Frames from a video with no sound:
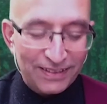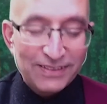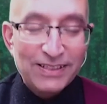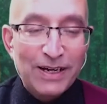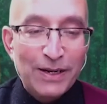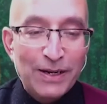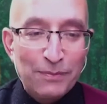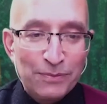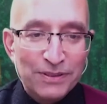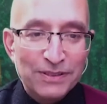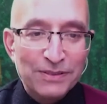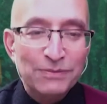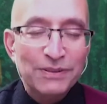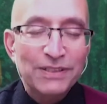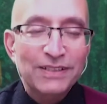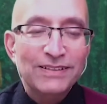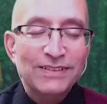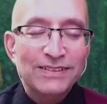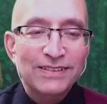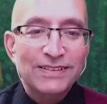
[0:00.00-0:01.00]
it's happened
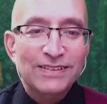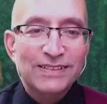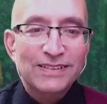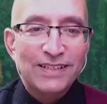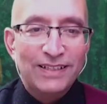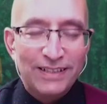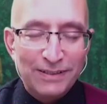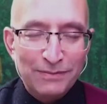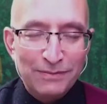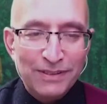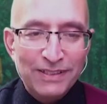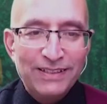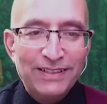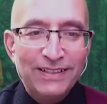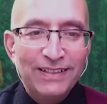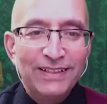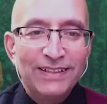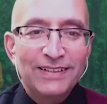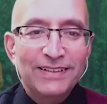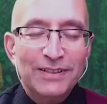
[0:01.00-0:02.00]
because it's timely,